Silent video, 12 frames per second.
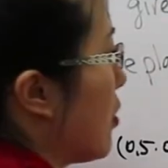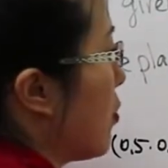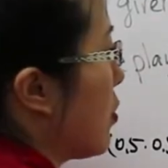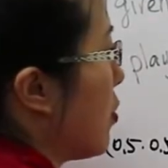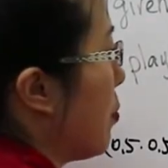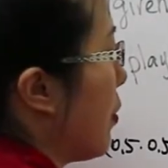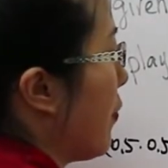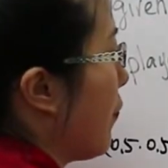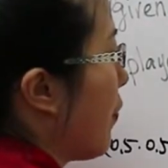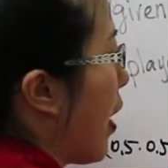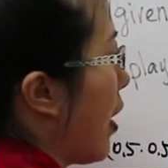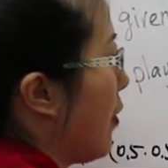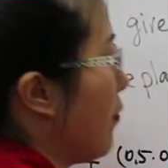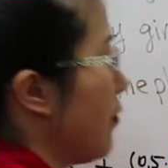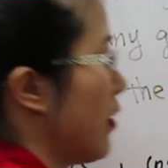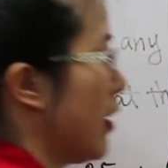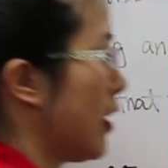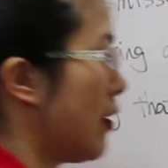So
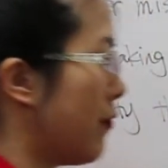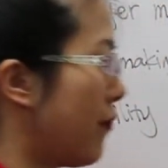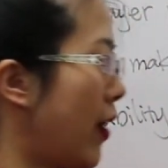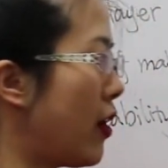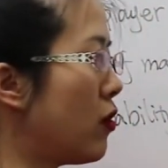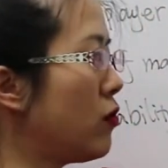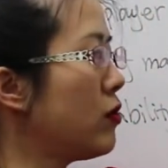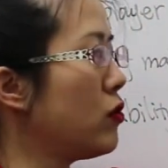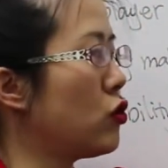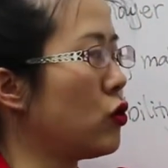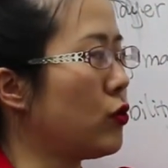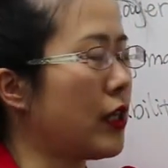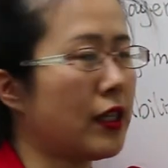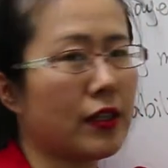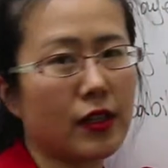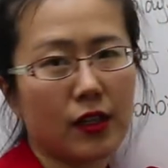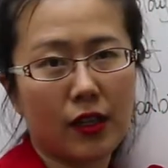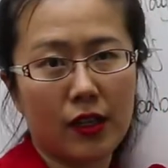0.5, he failed
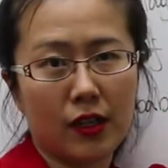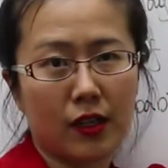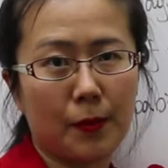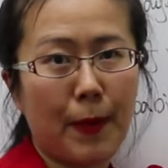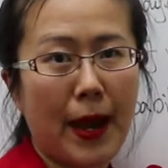shooting the